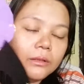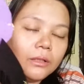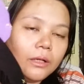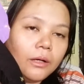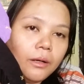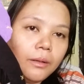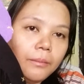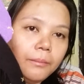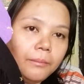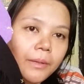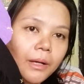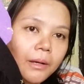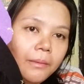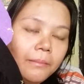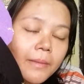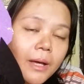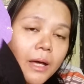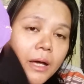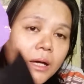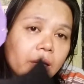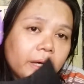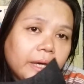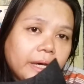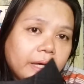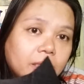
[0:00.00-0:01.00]

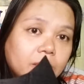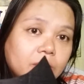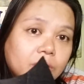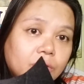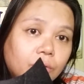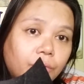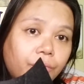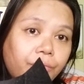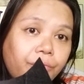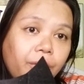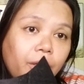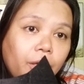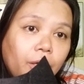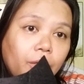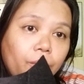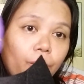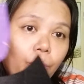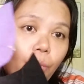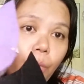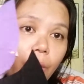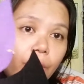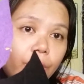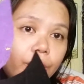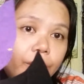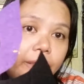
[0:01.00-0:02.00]
Makmak and Sophie
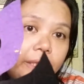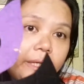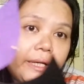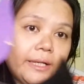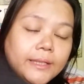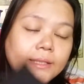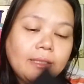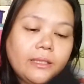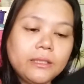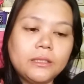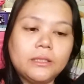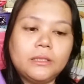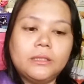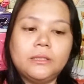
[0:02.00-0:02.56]
can wear this.